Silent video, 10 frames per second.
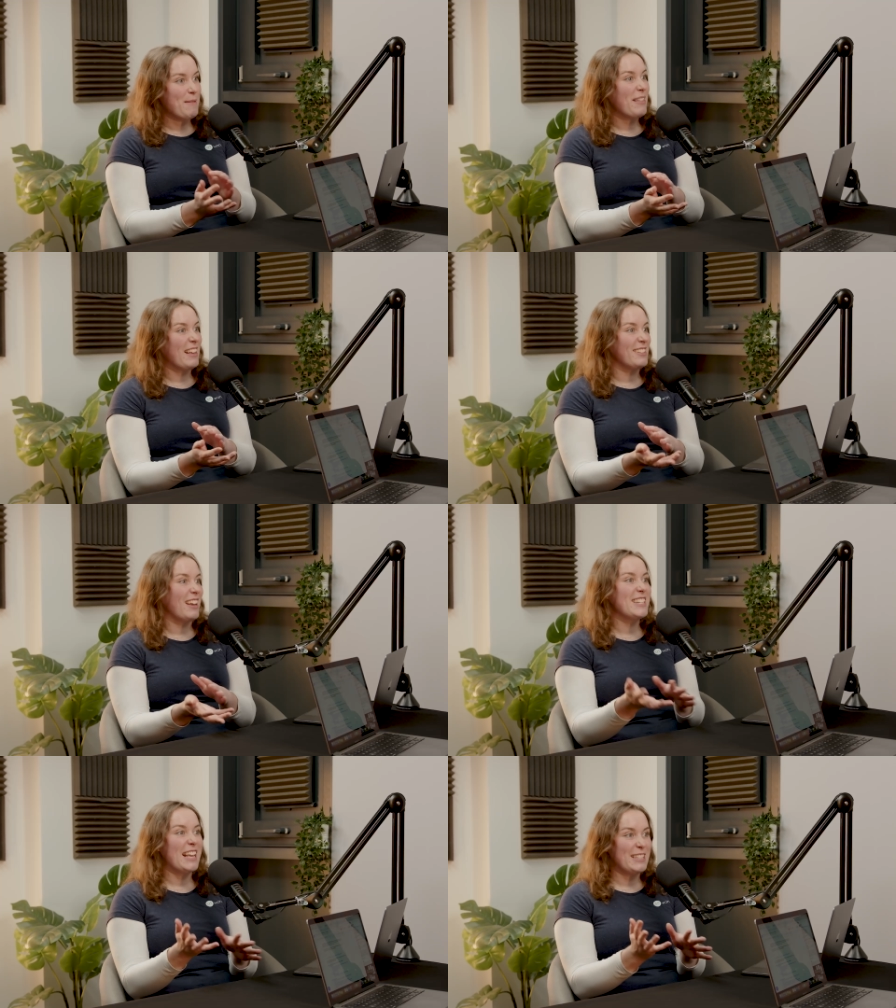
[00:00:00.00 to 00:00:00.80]
about things
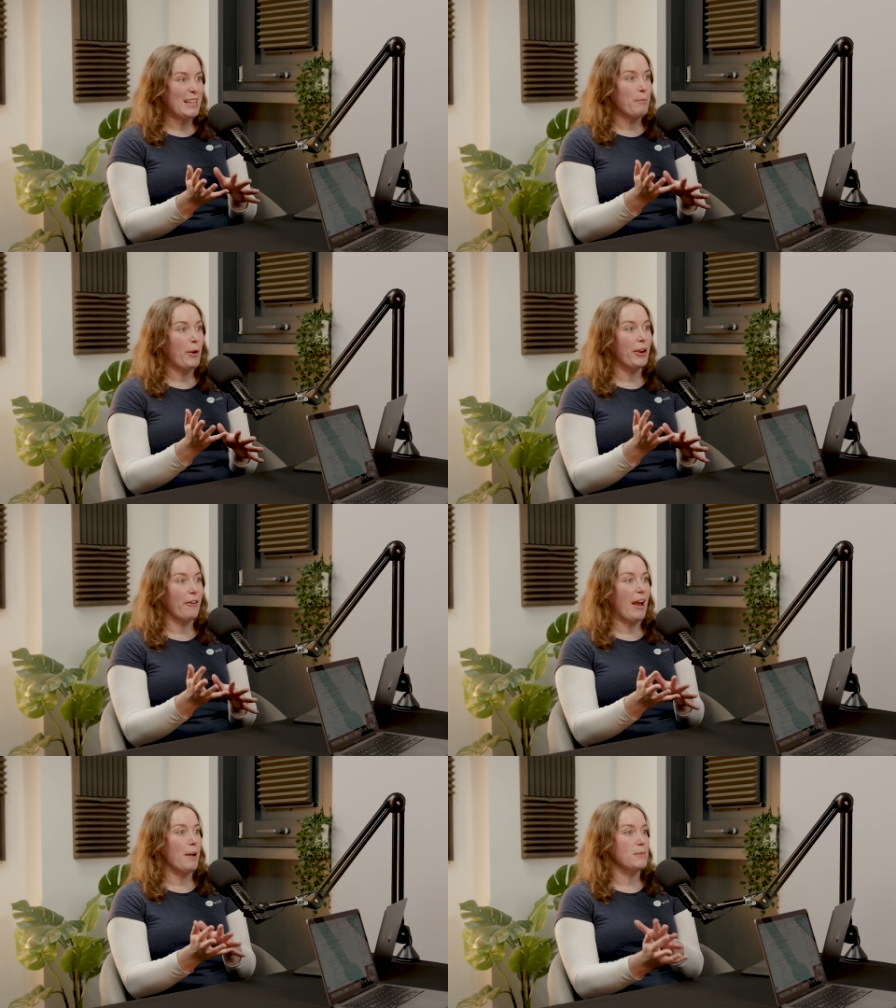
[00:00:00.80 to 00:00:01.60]
like testing
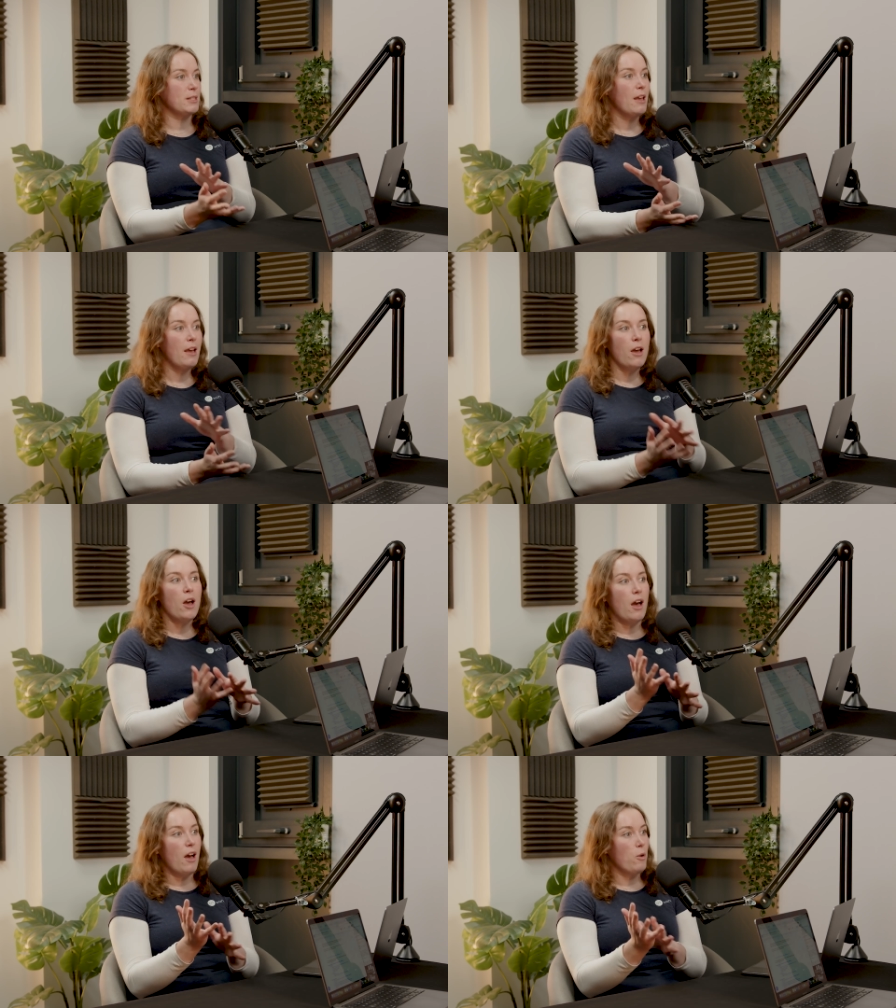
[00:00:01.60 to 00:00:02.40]
programs,
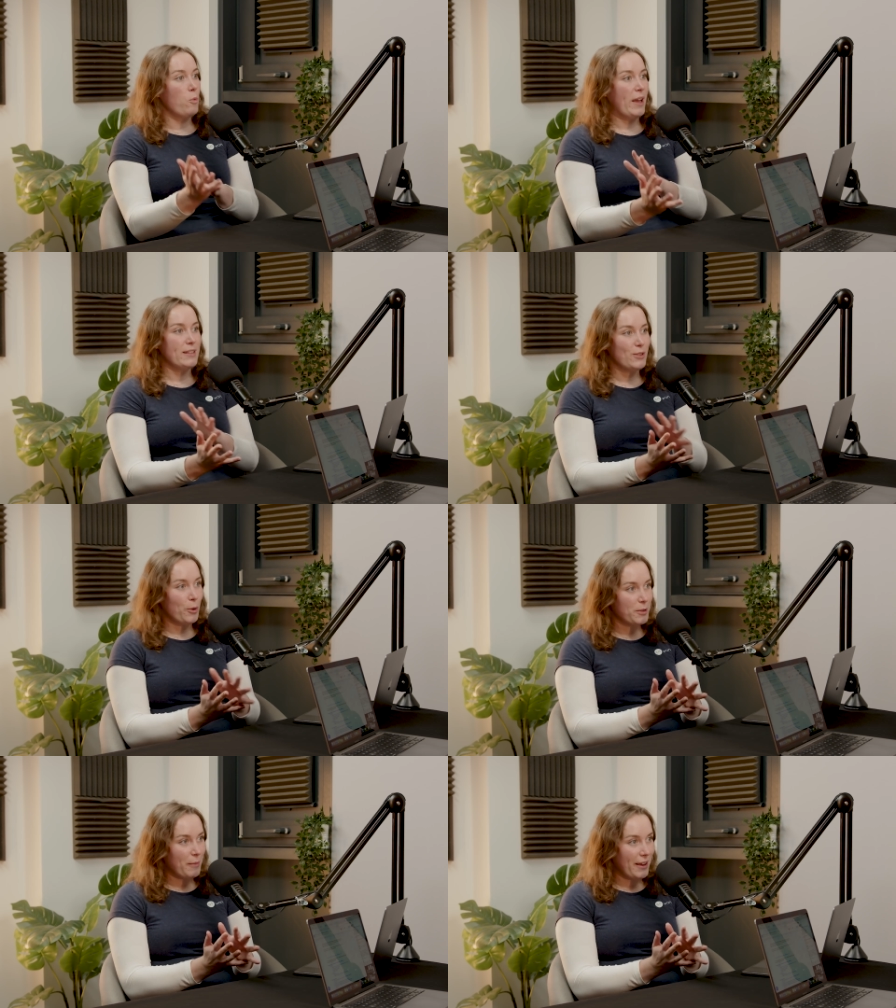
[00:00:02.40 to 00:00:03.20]
ways to
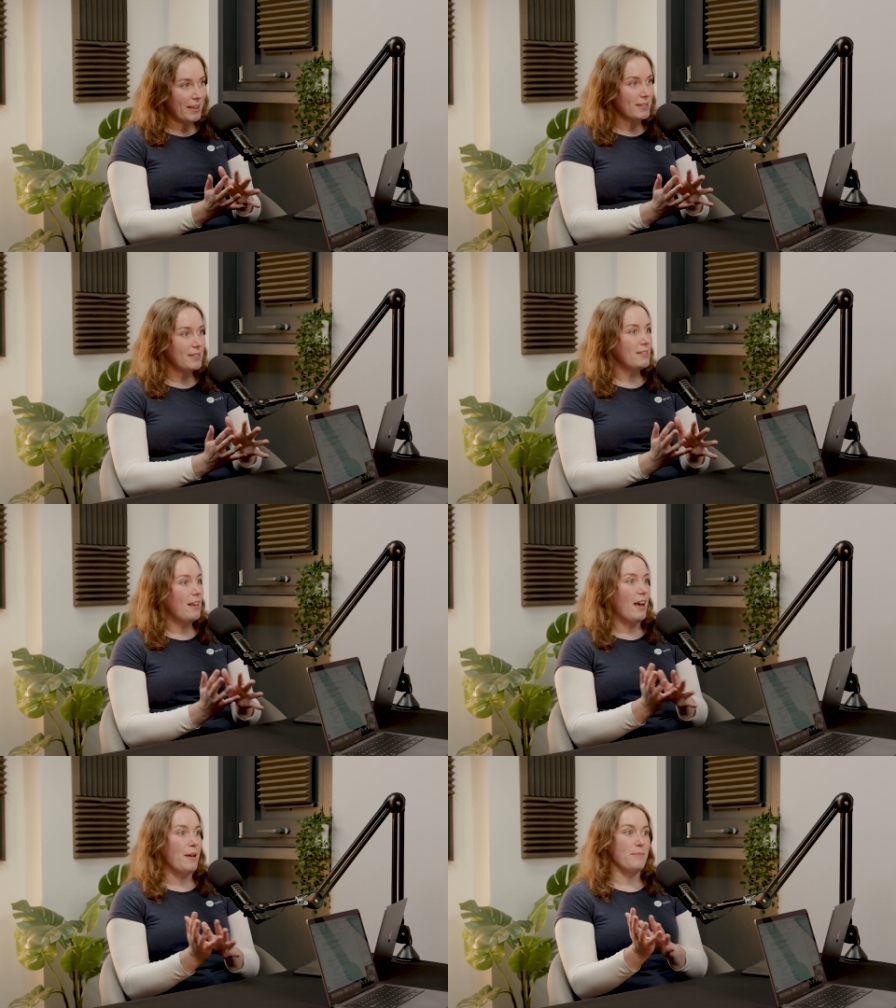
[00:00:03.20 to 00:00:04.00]
optimize
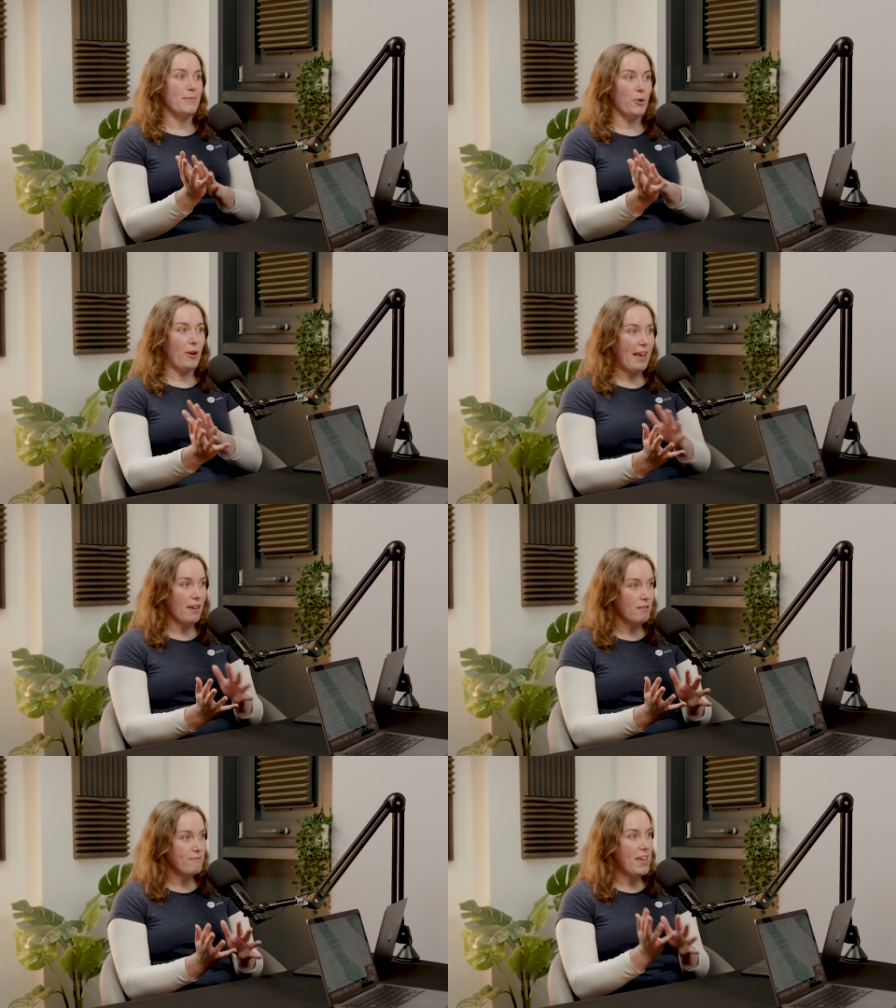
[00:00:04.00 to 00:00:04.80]
your
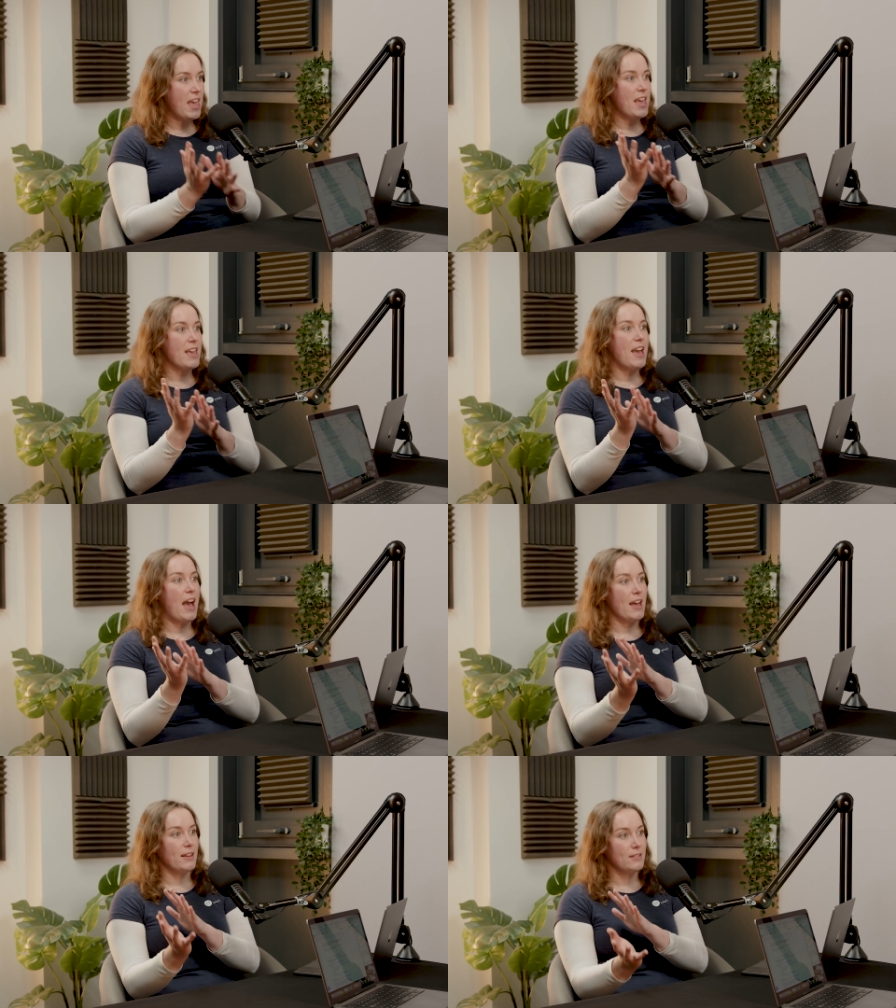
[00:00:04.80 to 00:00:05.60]
AOV,
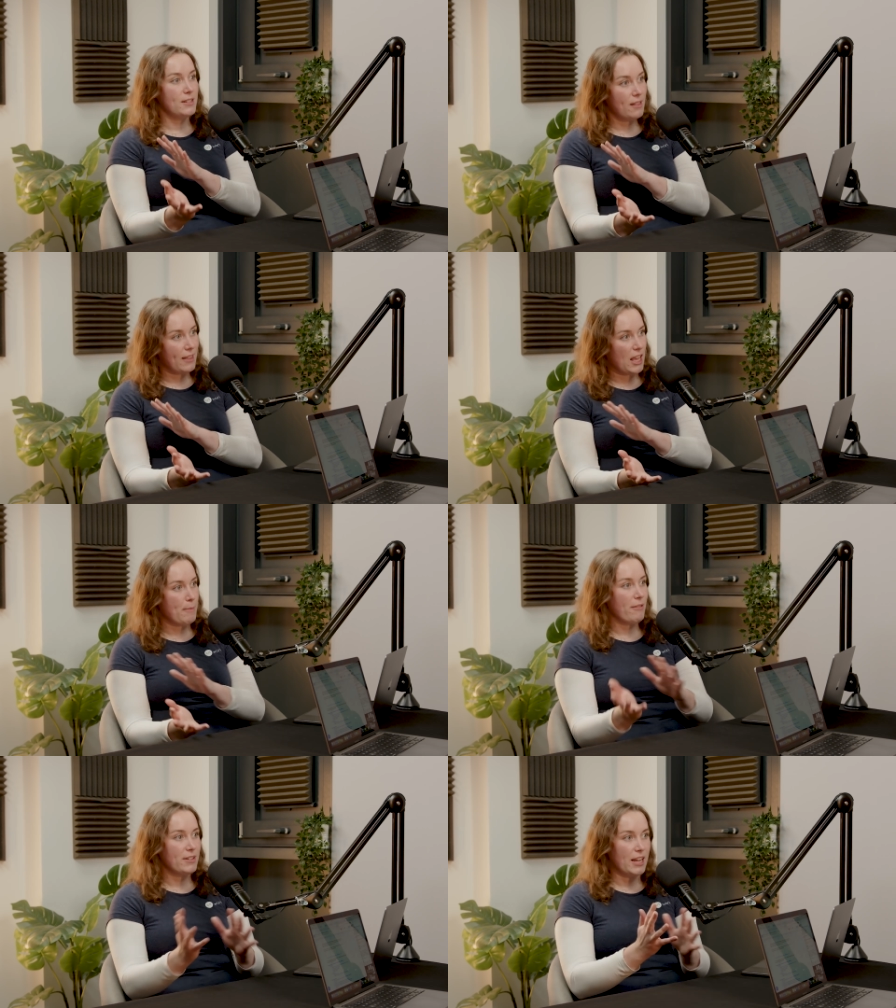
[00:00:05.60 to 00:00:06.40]
and thinking
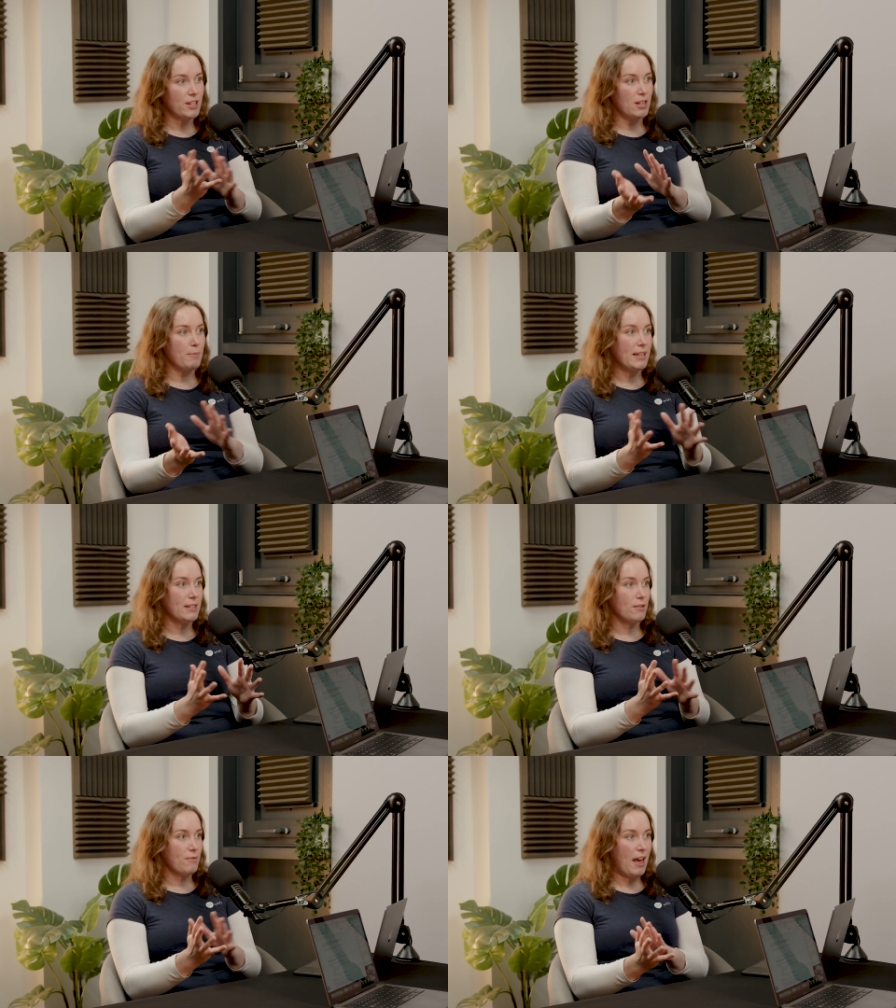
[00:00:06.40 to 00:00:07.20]
about retention and
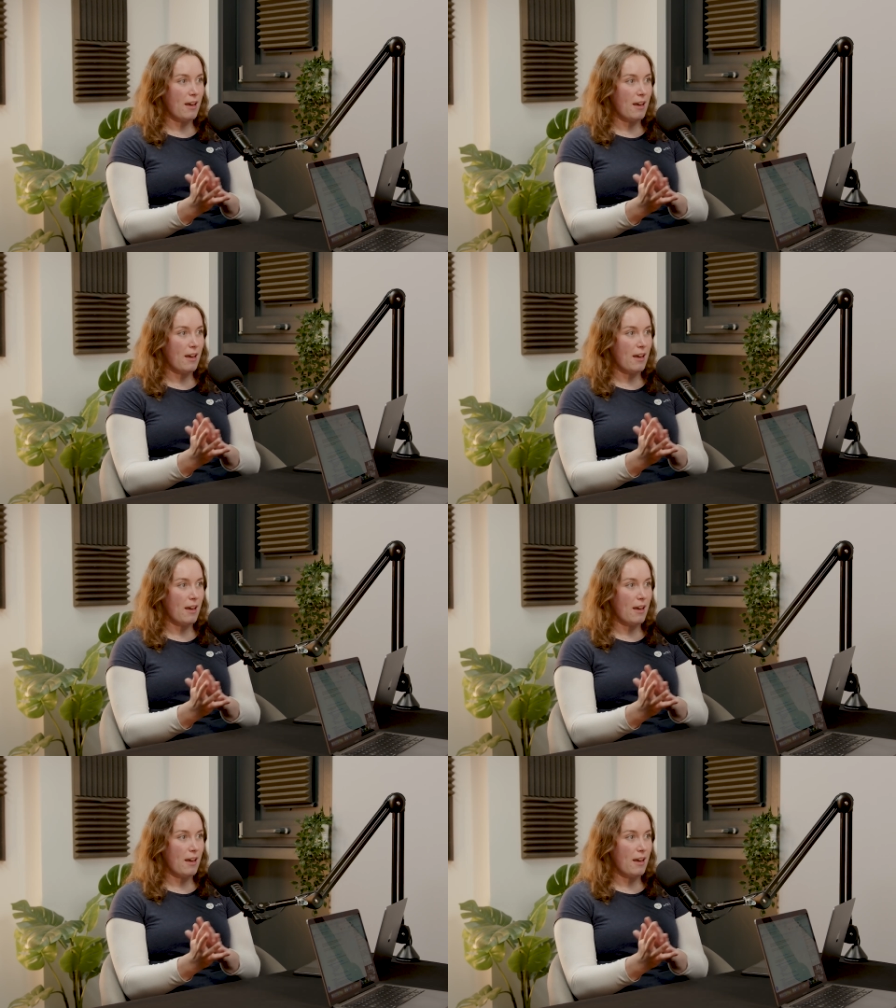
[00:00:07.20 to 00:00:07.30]
pieces of that.